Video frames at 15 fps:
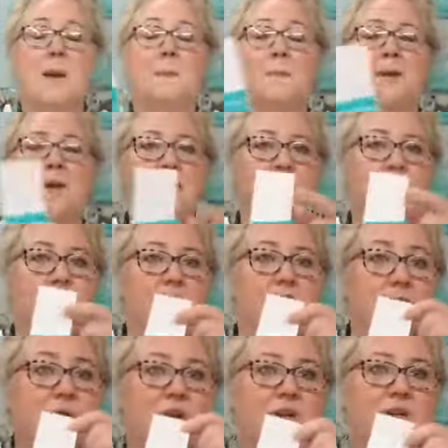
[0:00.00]
Make sure you
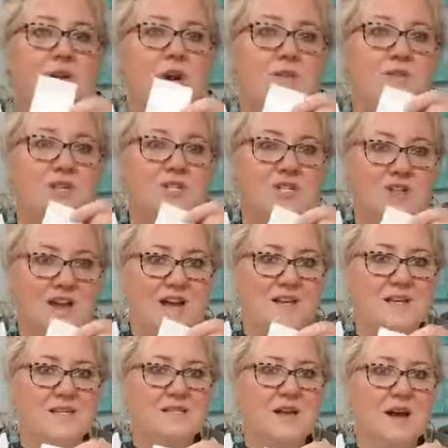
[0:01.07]
put it on the
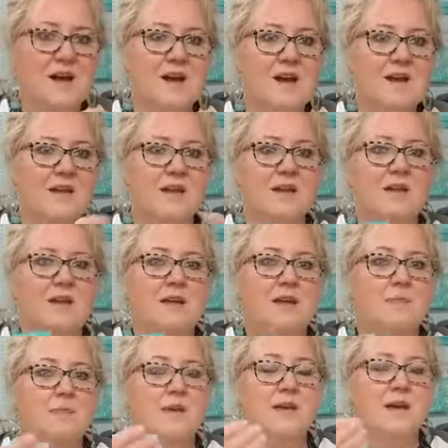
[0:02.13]
shiny side,
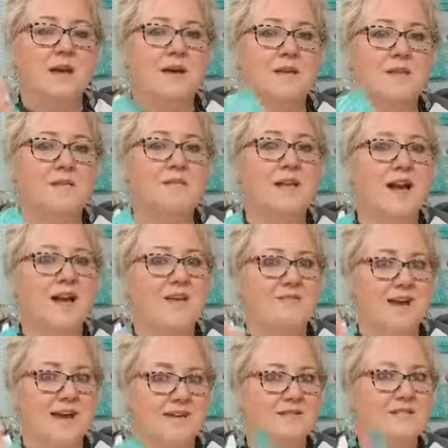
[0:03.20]
because I have
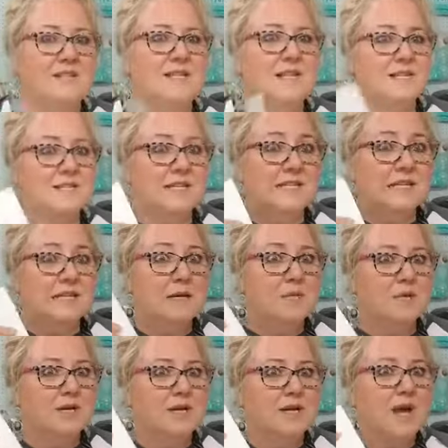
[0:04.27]
accidentally
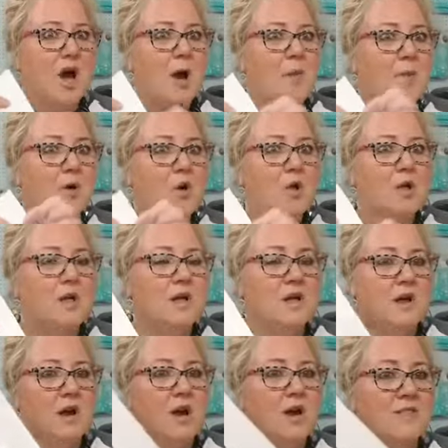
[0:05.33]
put a couple
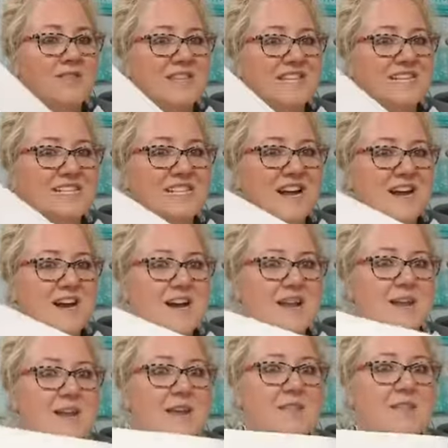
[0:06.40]
on this
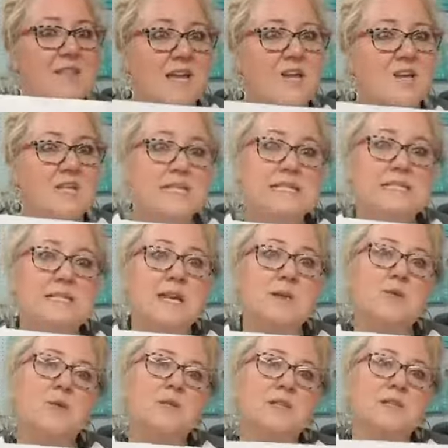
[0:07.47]
side, and thank goodness they
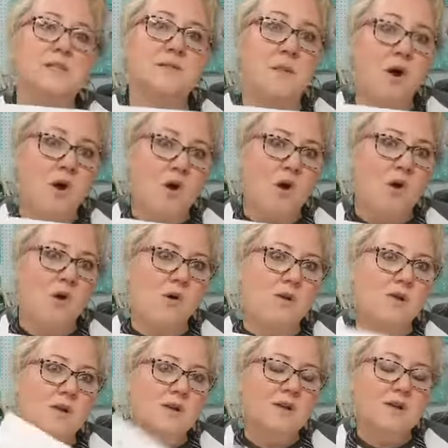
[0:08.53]
were small
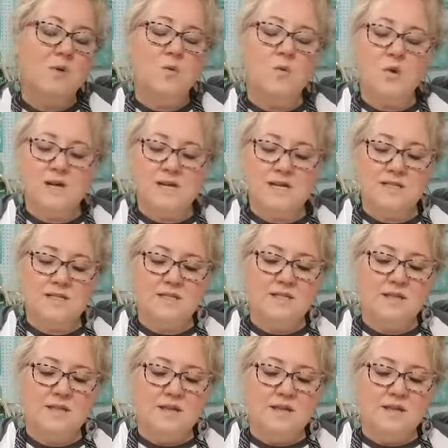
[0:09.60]
ones,